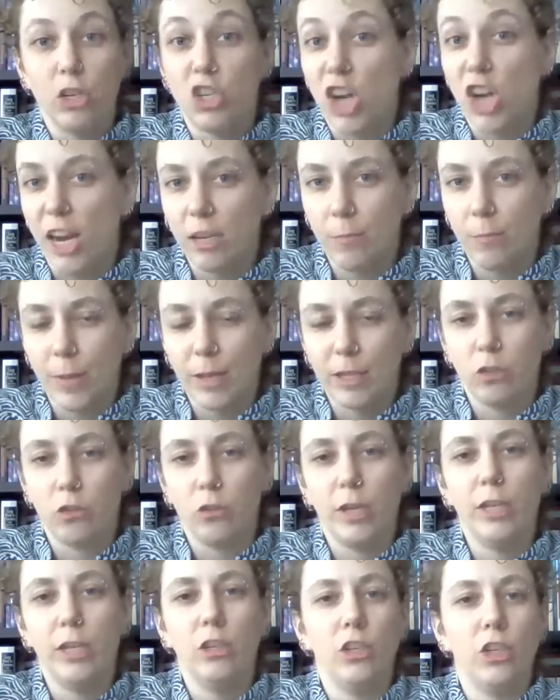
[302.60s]
reject
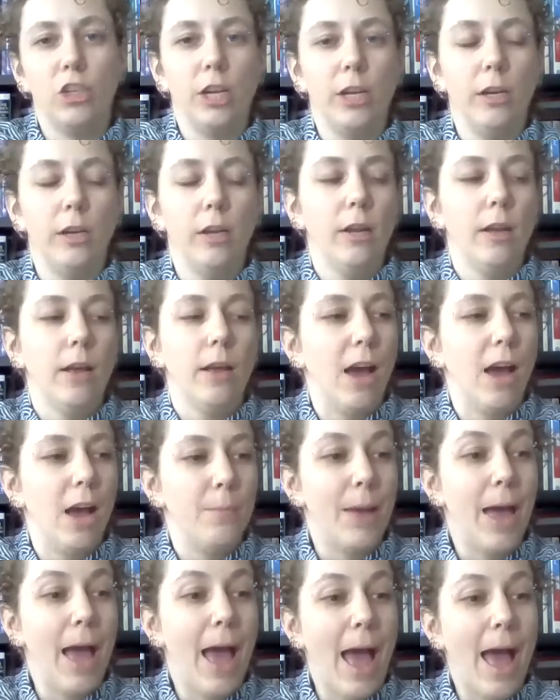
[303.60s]
menstruation
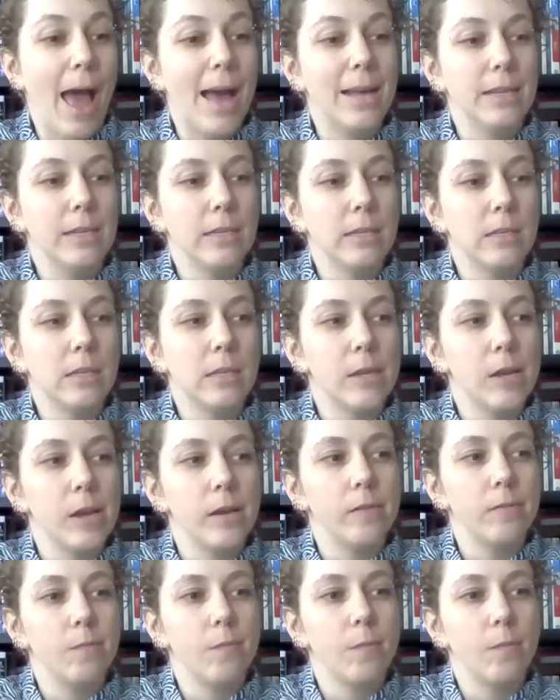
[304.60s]
as
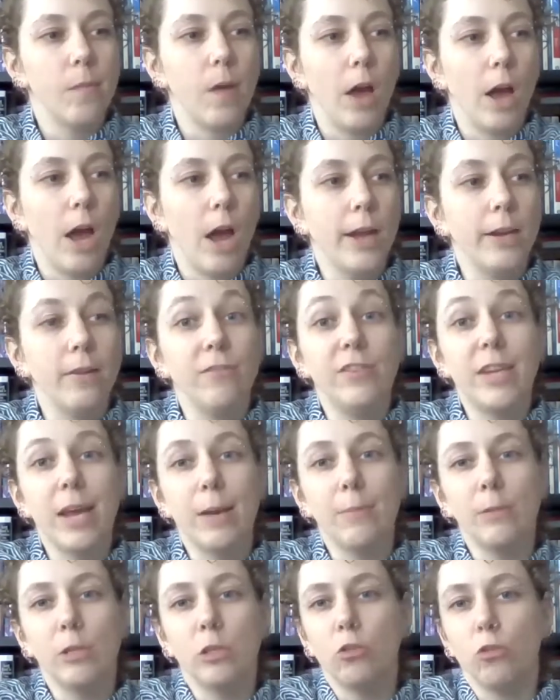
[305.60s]
a kind of
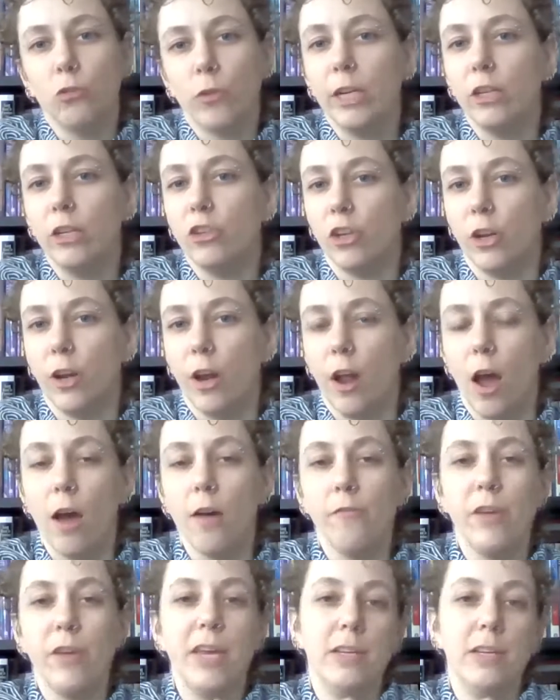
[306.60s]
demonstration
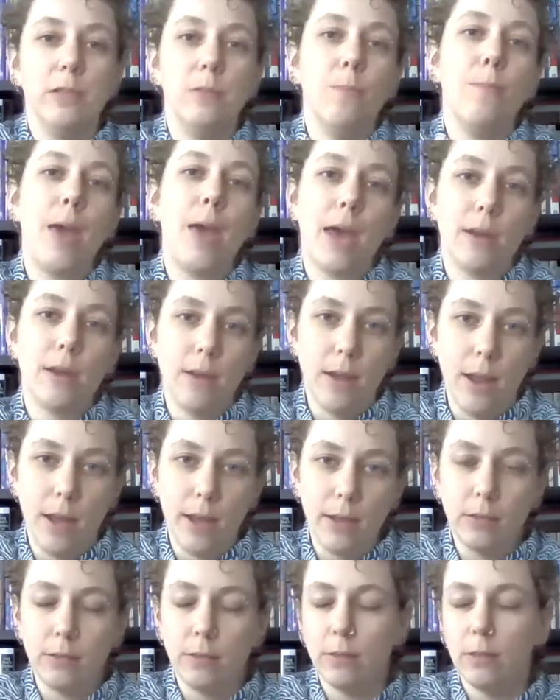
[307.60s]
of his
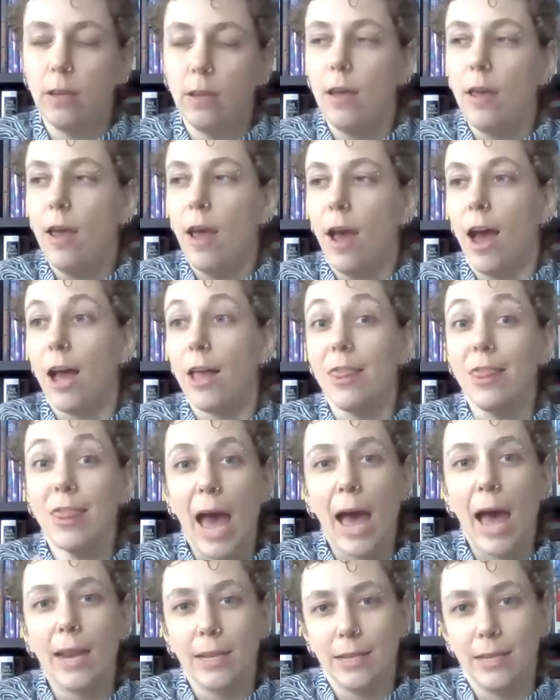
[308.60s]
manness.
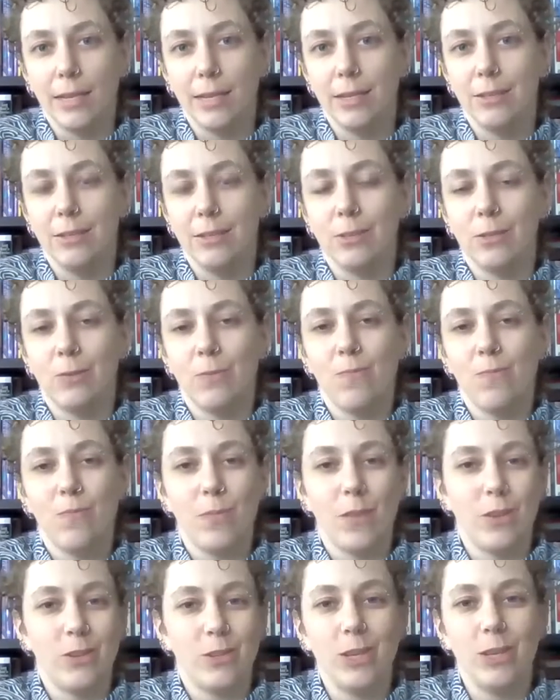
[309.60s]
That is
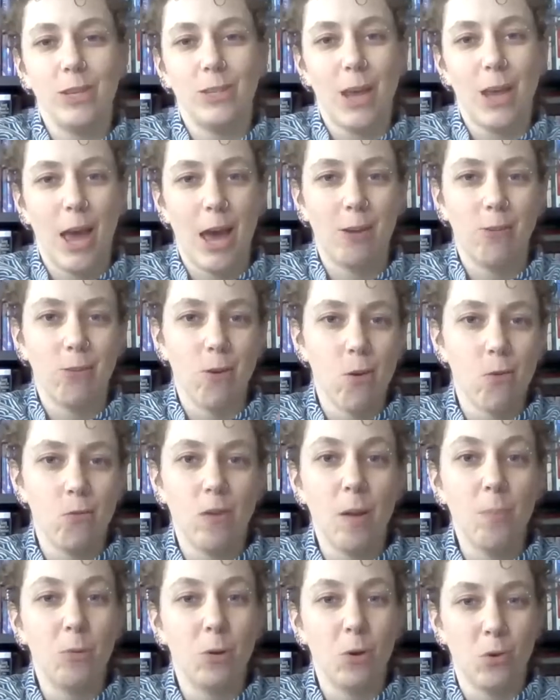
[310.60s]
cis hetero
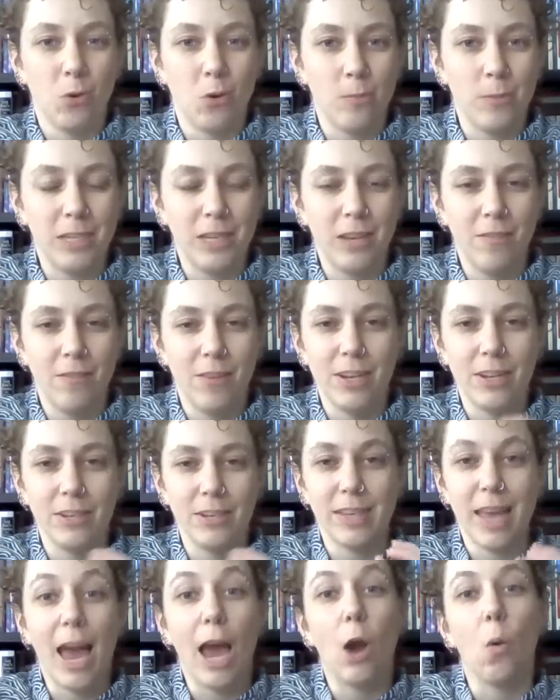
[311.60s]

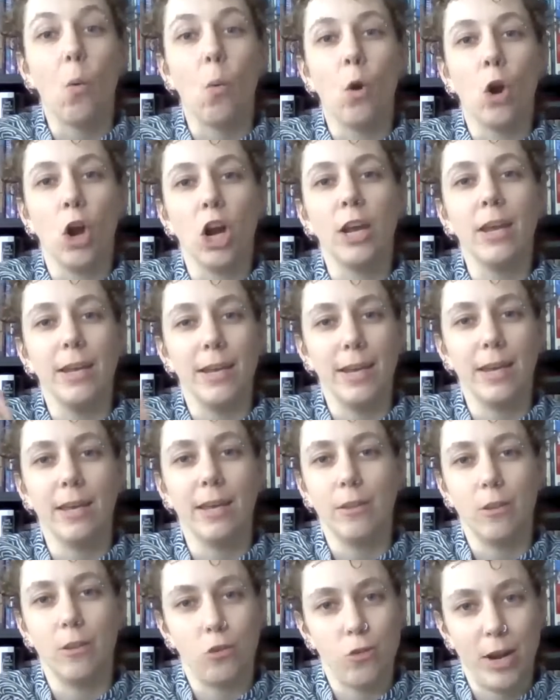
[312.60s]
repronormativities at work
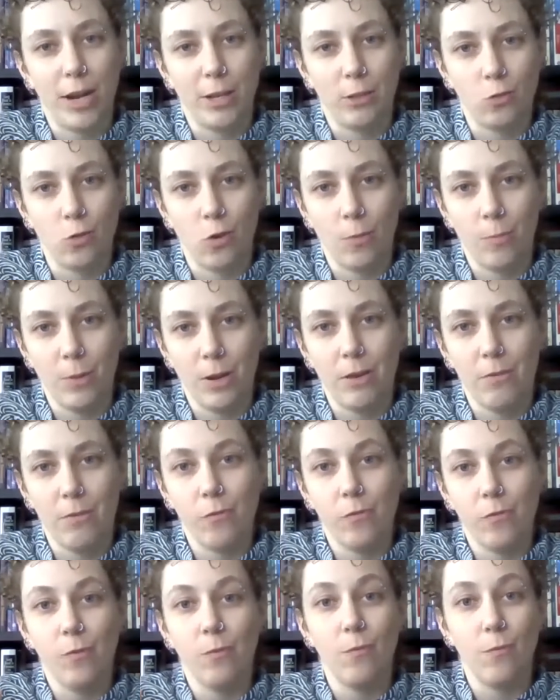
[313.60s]
in the transnormative
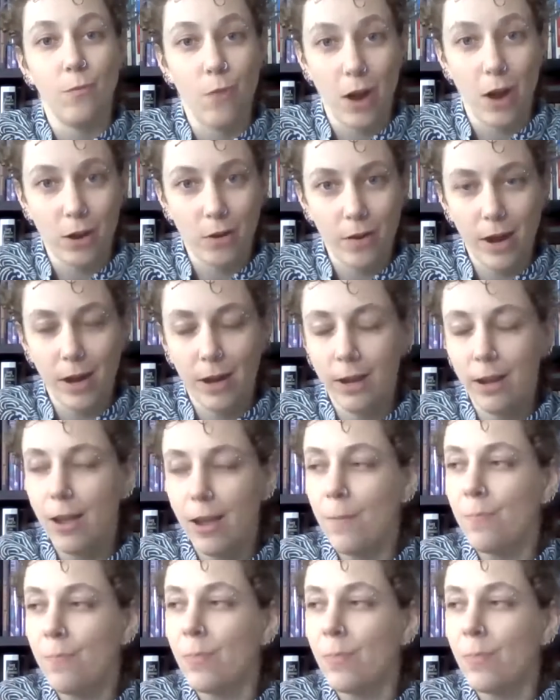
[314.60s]
rhetoric.